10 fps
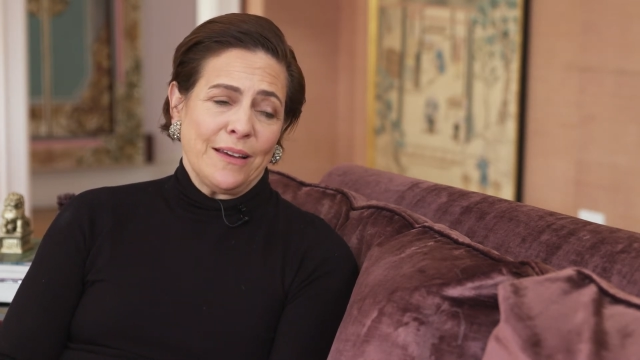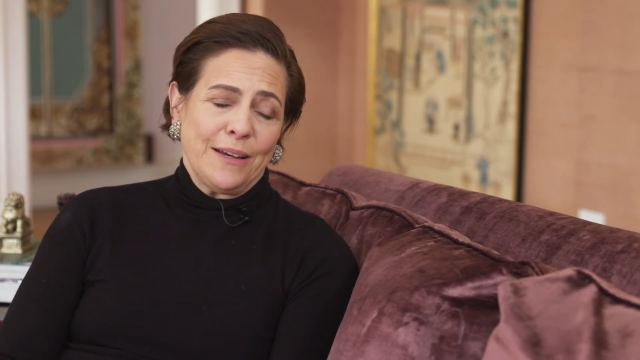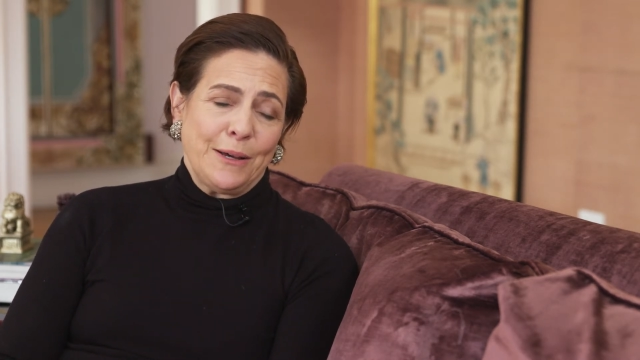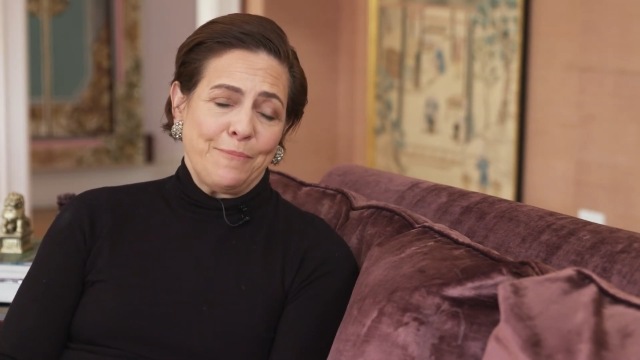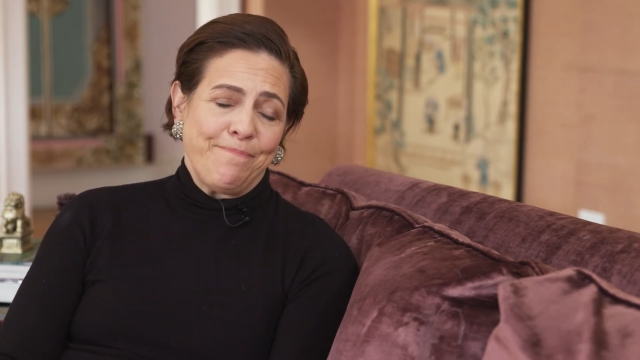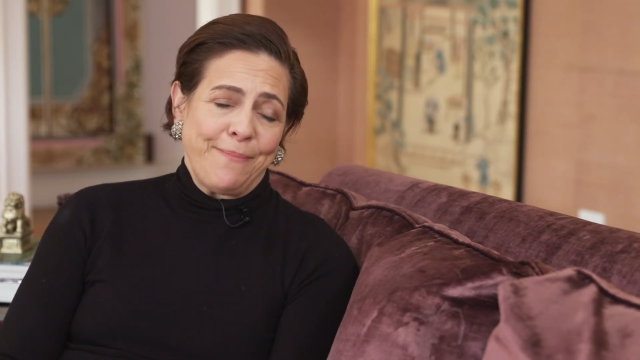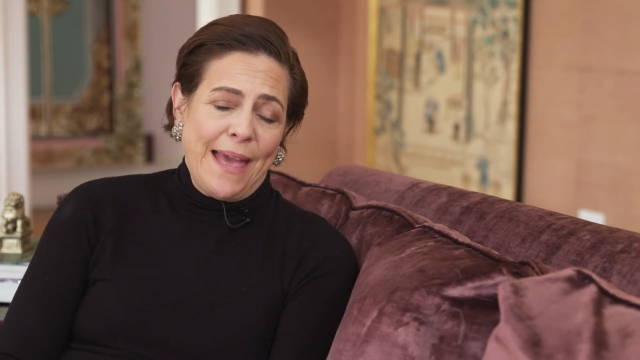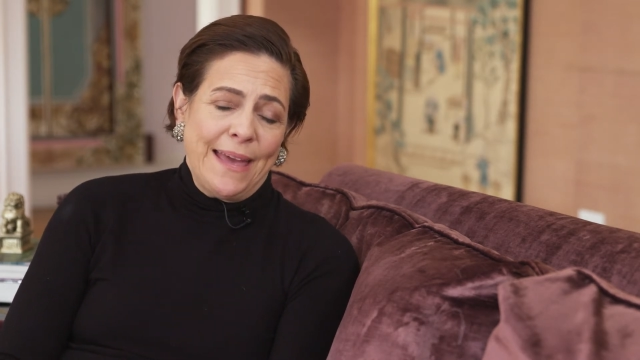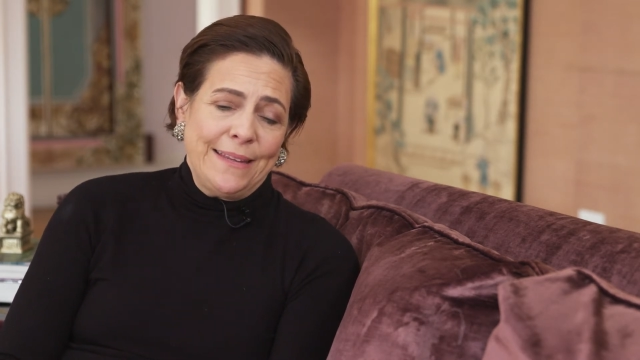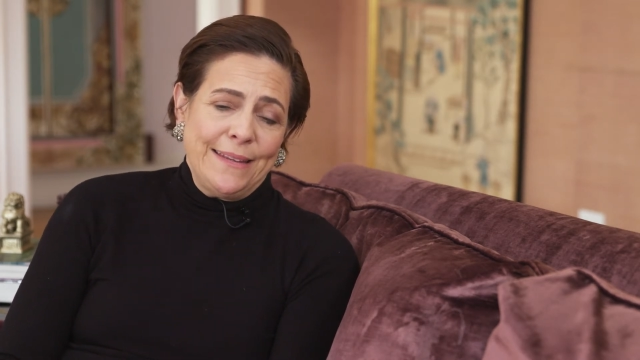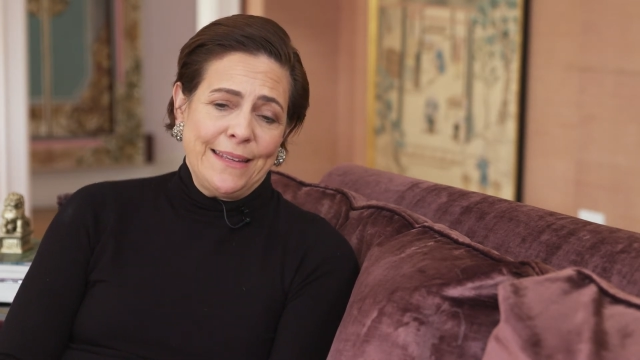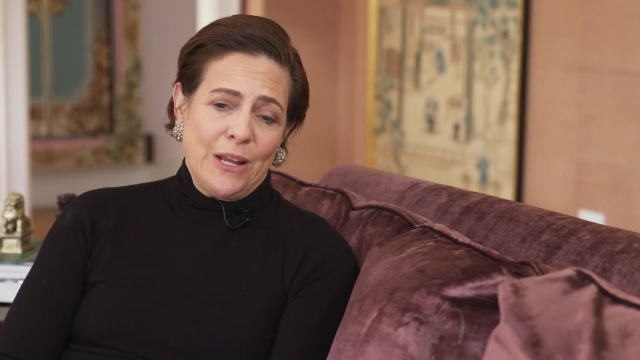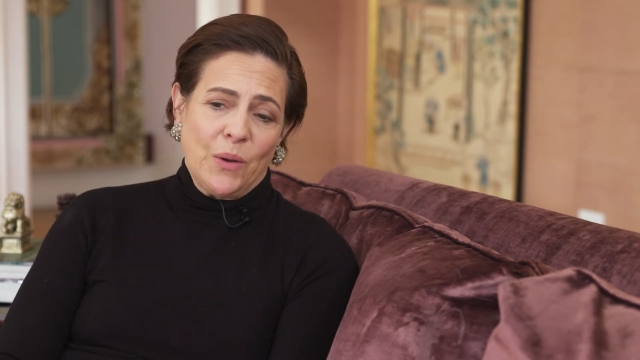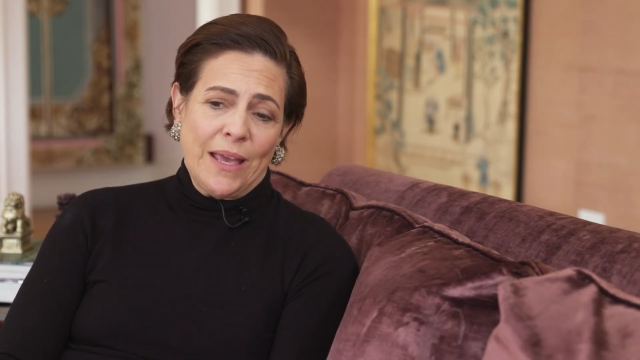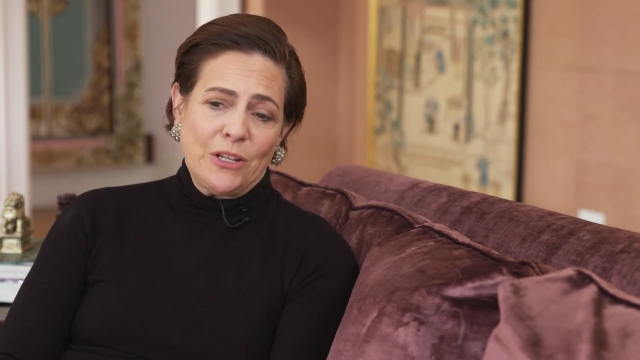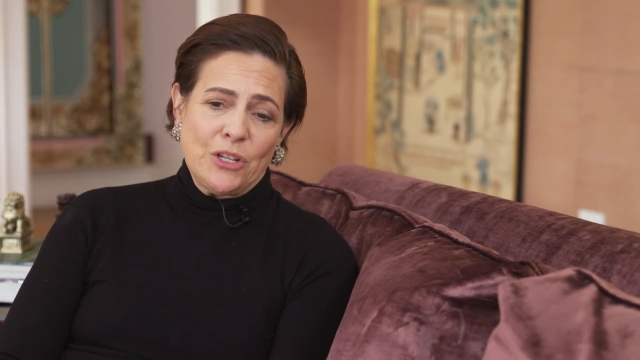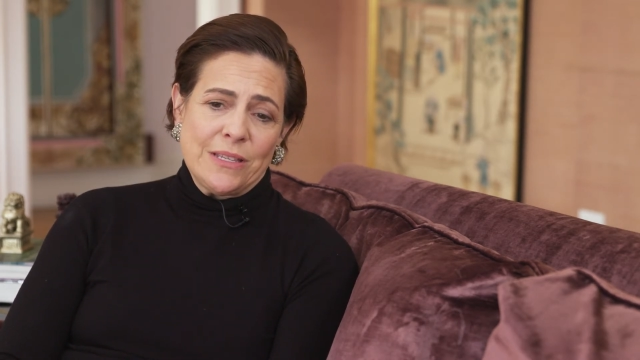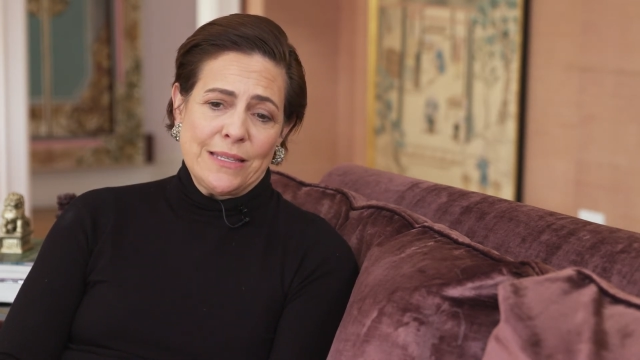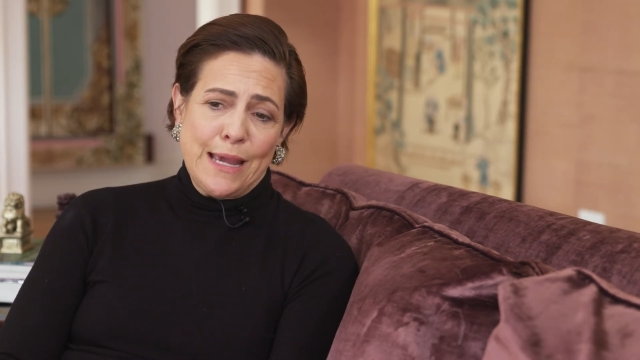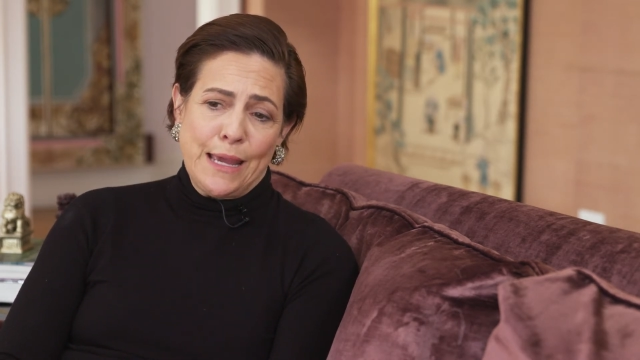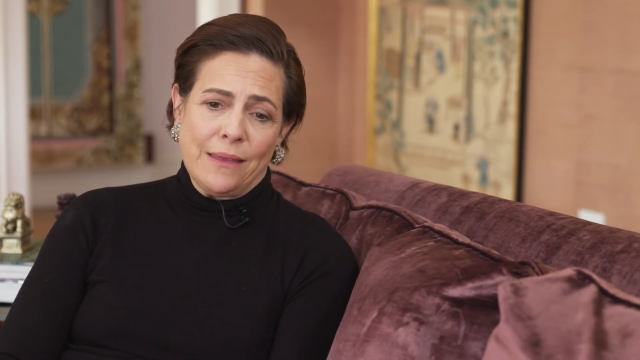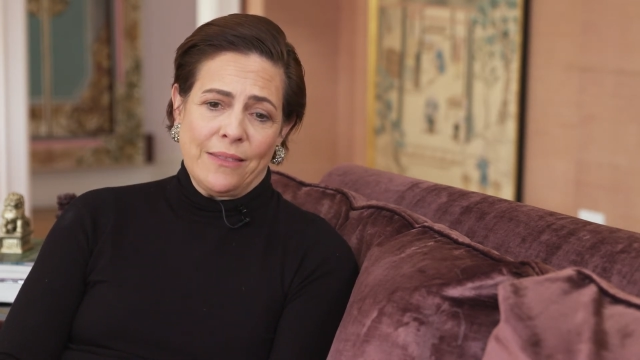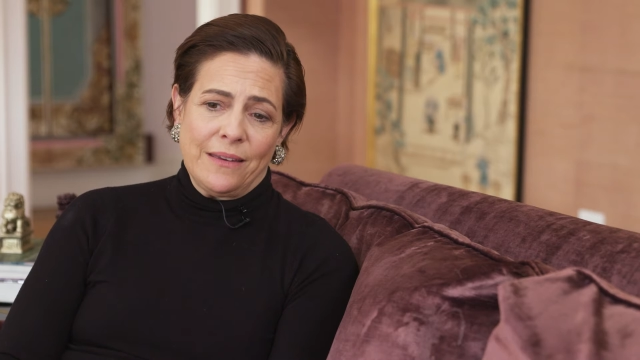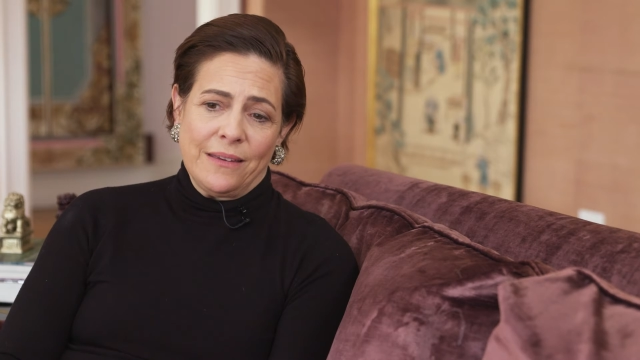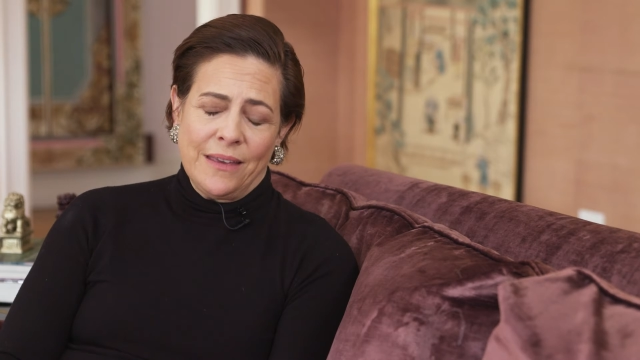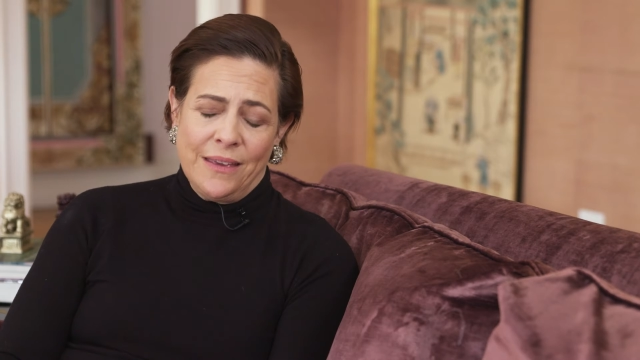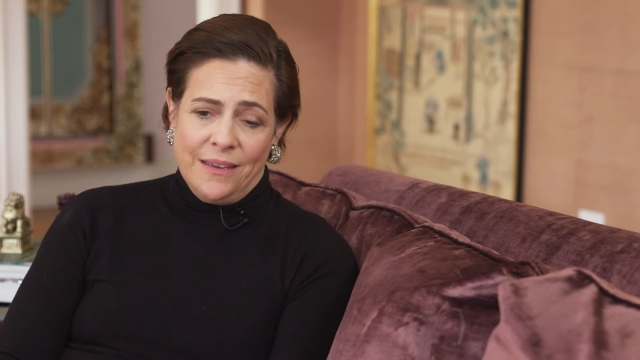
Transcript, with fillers: Um, and you know, again, just take the